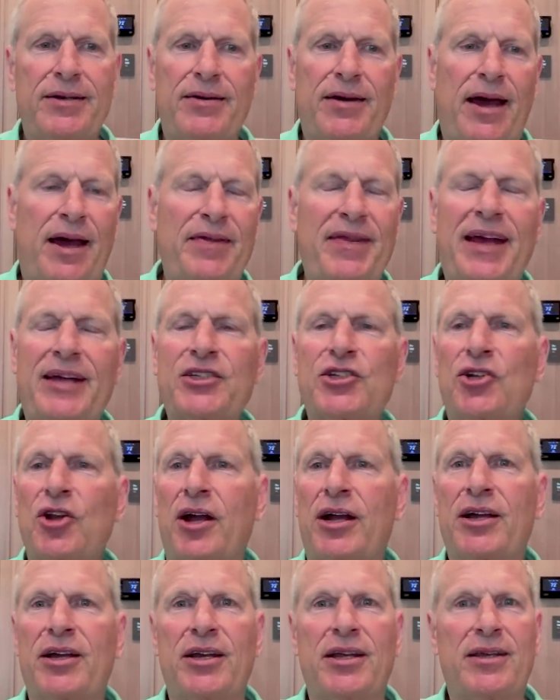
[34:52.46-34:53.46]
uh, that's
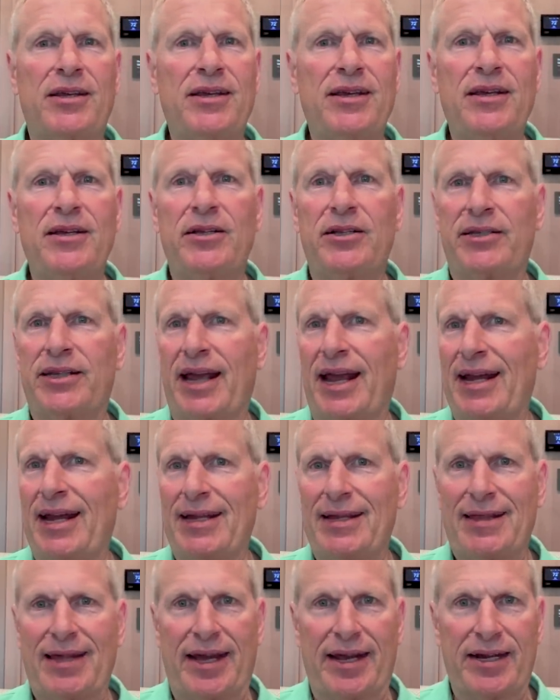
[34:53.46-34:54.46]
not going to yield
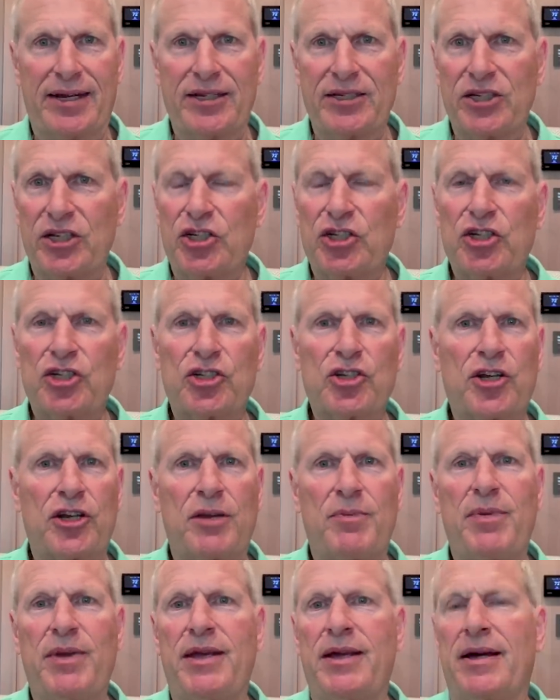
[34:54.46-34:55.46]
anything because it's just going
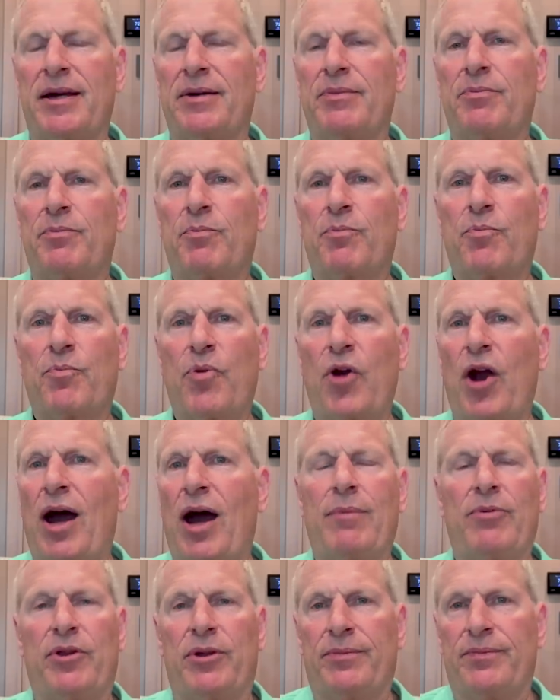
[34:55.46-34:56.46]
to be a
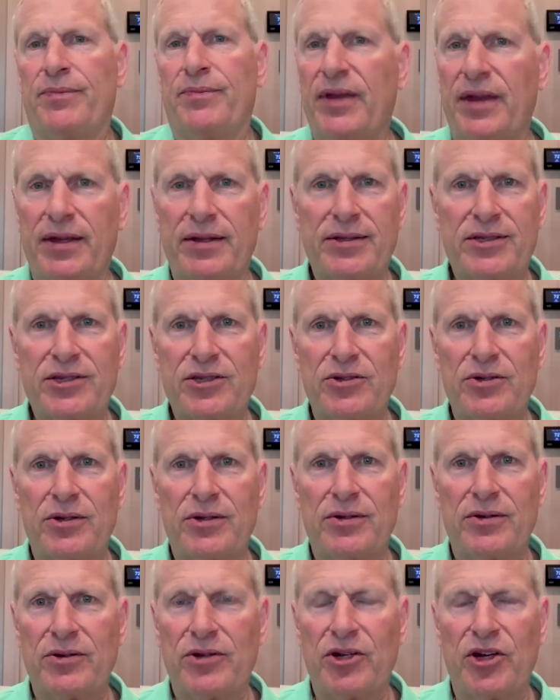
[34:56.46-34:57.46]
problem. It's
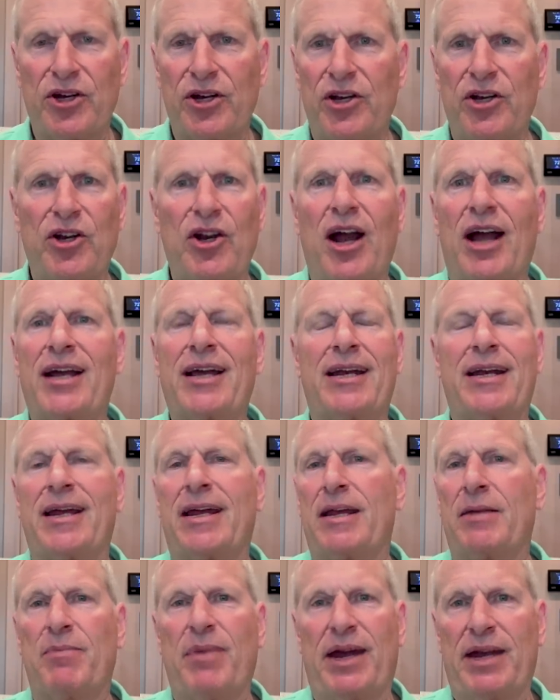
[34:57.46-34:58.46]
you're, you're not going to
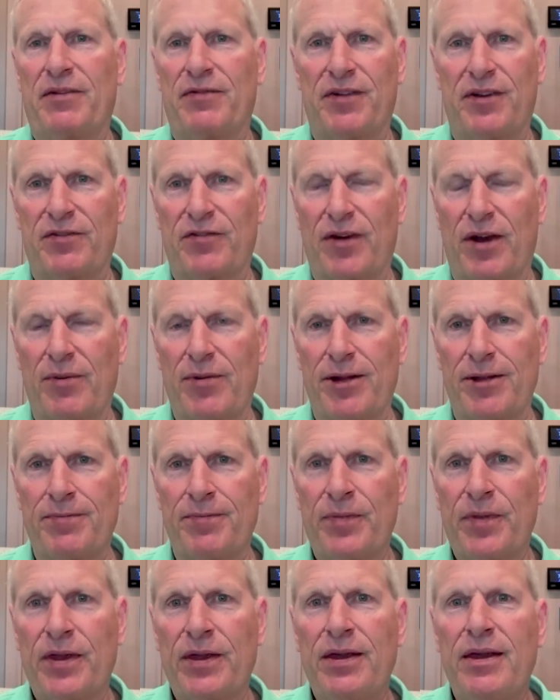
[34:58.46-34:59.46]
get a benefit from it.
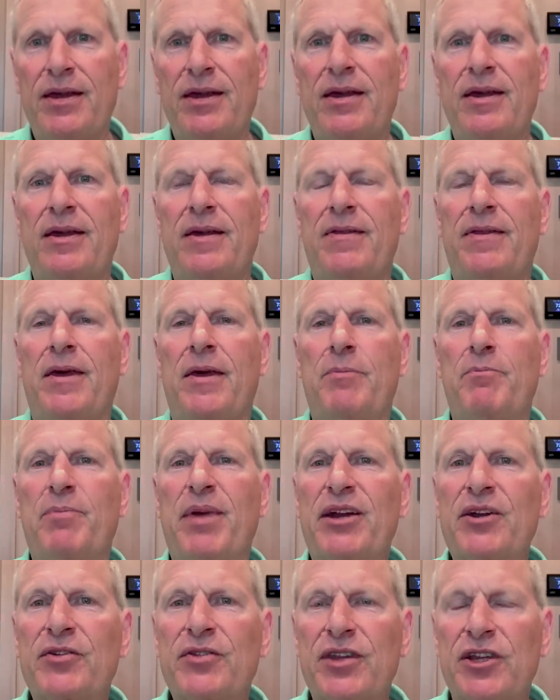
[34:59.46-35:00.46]
The
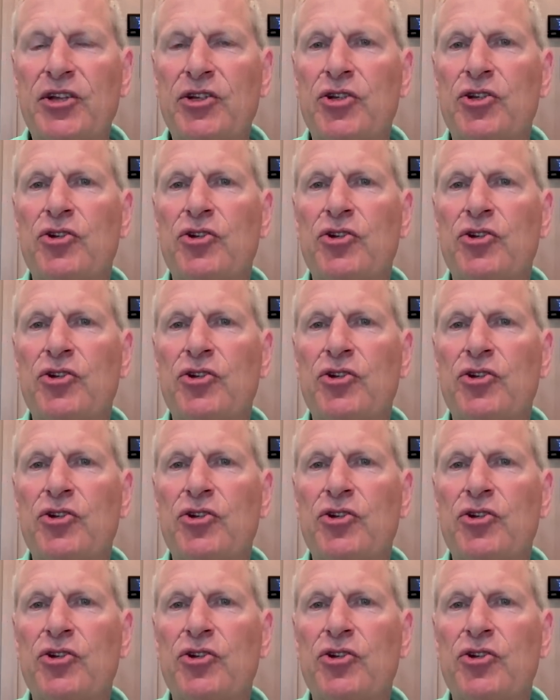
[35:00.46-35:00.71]
better thing to